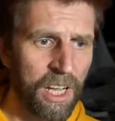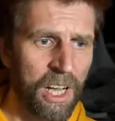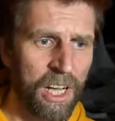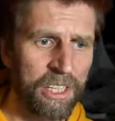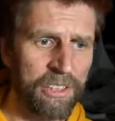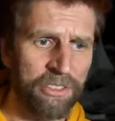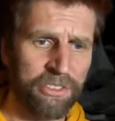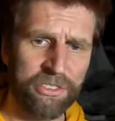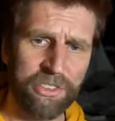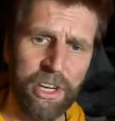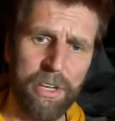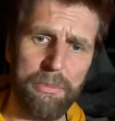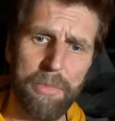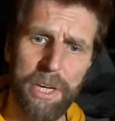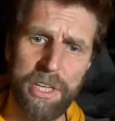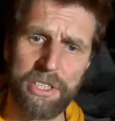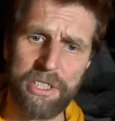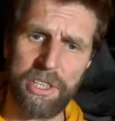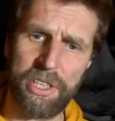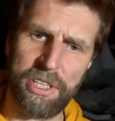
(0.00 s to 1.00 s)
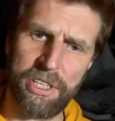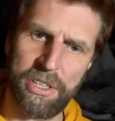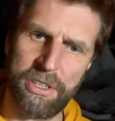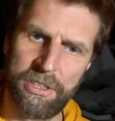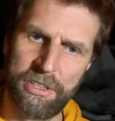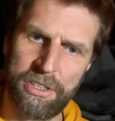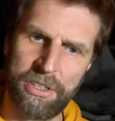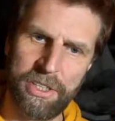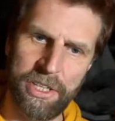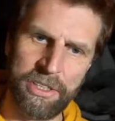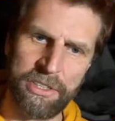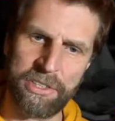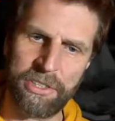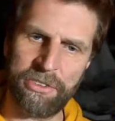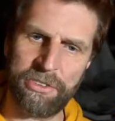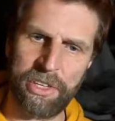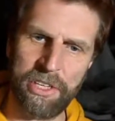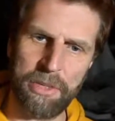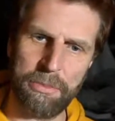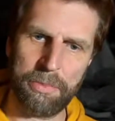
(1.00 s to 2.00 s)
and so much that, as
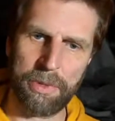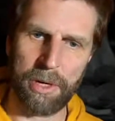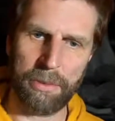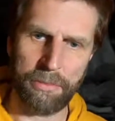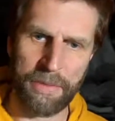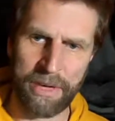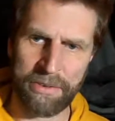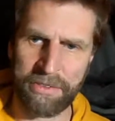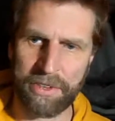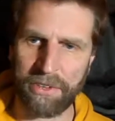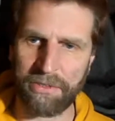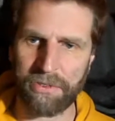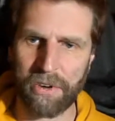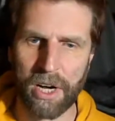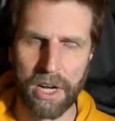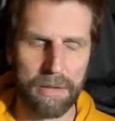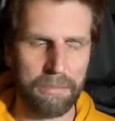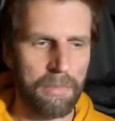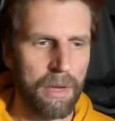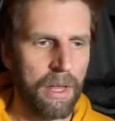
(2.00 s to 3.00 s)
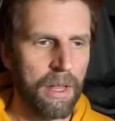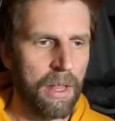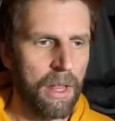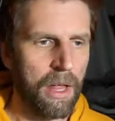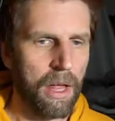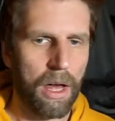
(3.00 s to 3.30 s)
you can see in the bottom left of the frame,